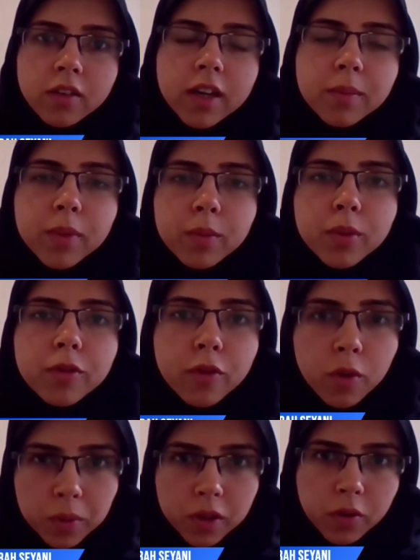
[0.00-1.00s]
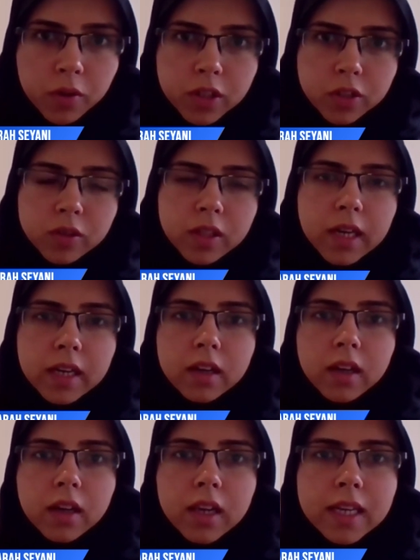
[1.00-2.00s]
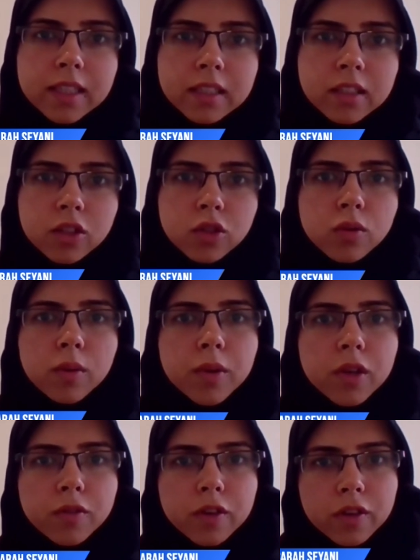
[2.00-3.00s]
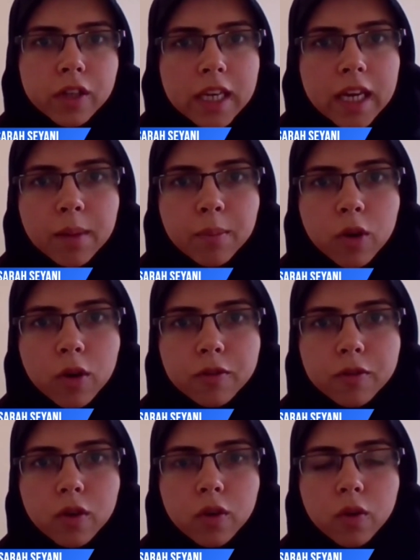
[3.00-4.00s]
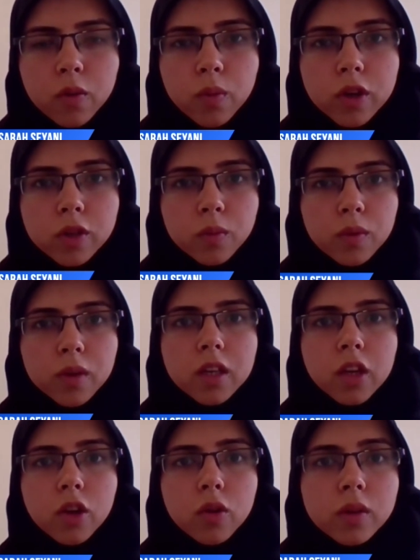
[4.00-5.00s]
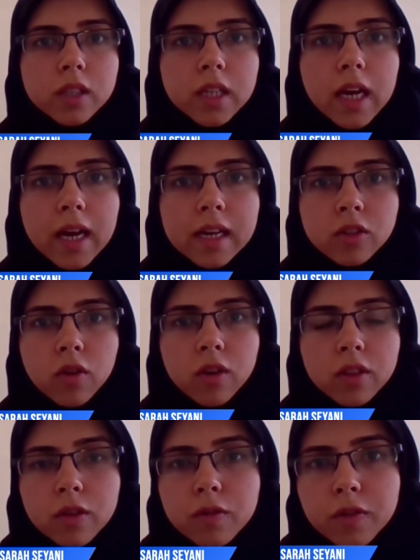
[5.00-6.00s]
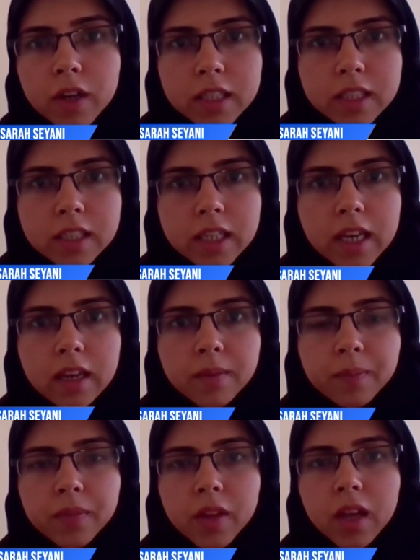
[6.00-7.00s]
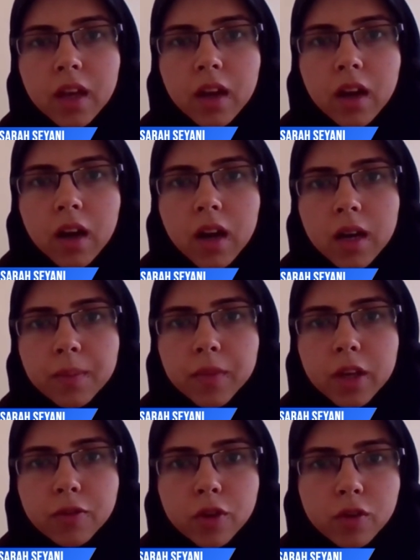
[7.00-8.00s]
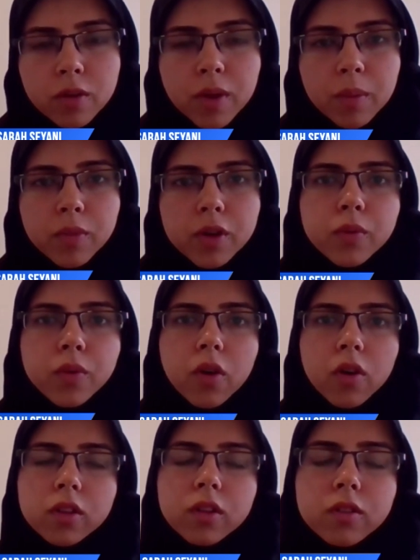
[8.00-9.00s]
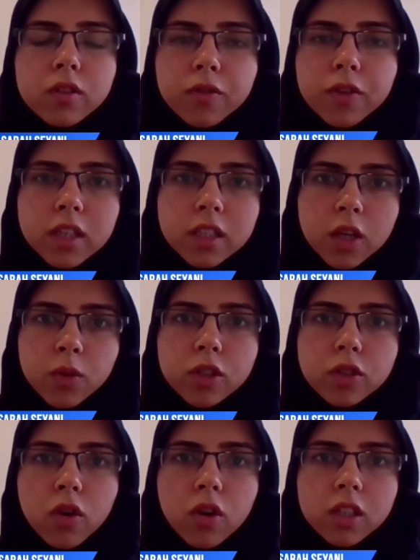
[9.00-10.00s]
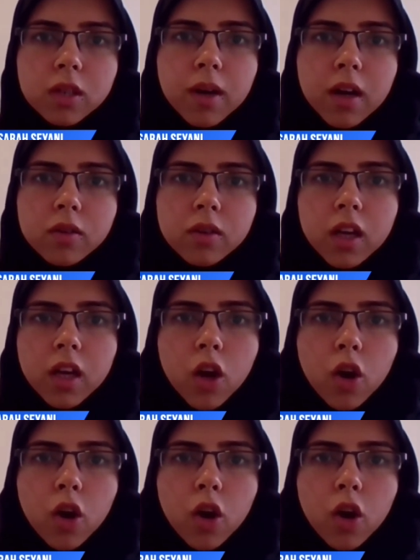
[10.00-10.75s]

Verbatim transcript: Right, but before we go into that, let's do a bit of a recap of what we looked at on the first day. Um, if you remember, on the first day we talked about